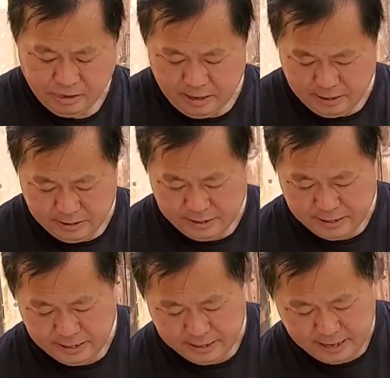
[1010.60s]
I'm
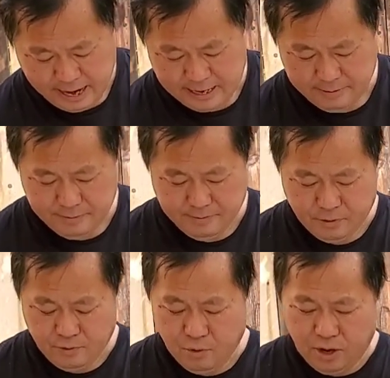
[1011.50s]
gonna add a little bit
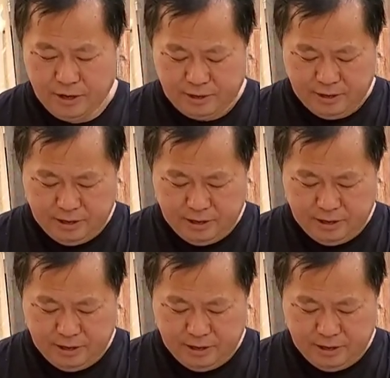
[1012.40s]
more water.